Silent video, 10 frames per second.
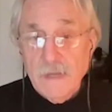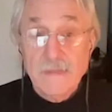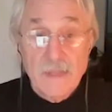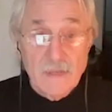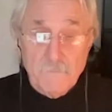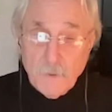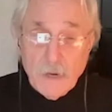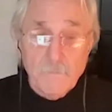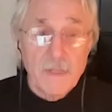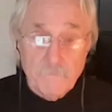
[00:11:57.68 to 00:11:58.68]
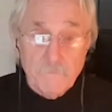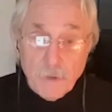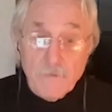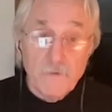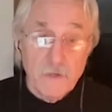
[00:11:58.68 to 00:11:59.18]
and that
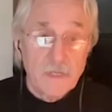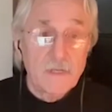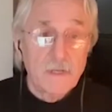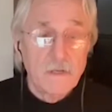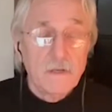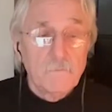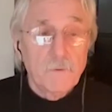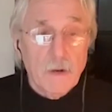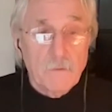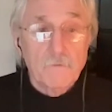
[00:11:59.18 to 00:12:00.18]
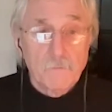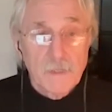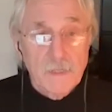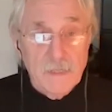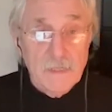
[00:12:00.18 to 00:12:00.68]
buffering probably